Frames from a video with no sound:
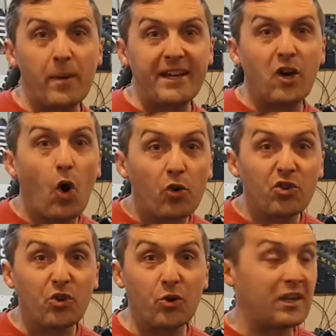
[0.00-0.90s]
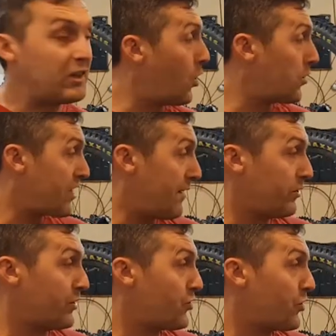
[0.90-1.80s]
bike also own a long travel
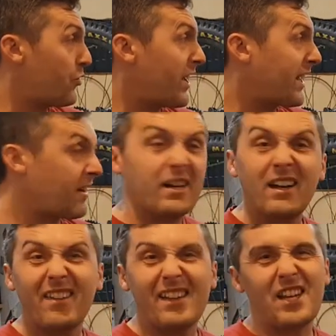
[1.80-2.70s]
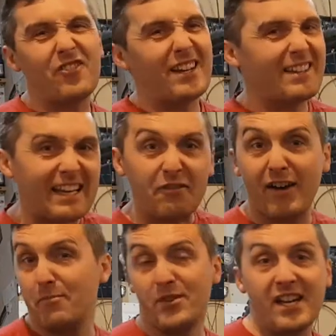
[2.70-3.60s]
enduro rig. This can ride
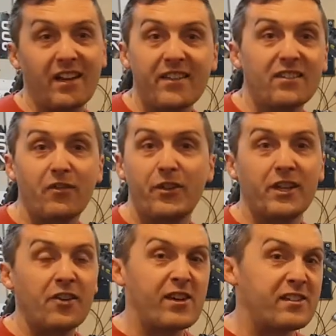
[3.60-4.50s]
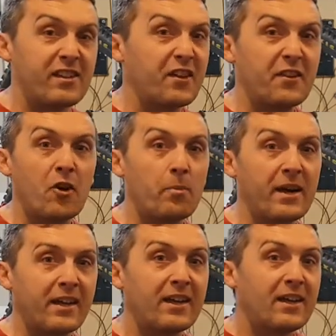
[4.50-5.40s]
95% of the stuff that you can ride on a downhill
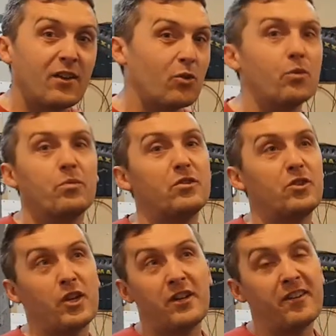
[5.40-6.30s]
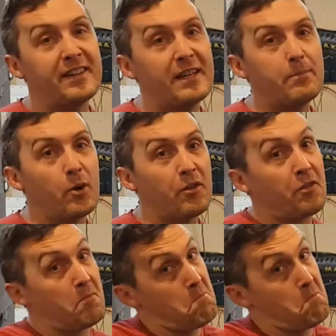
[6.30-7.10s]
bike. So do you really need both?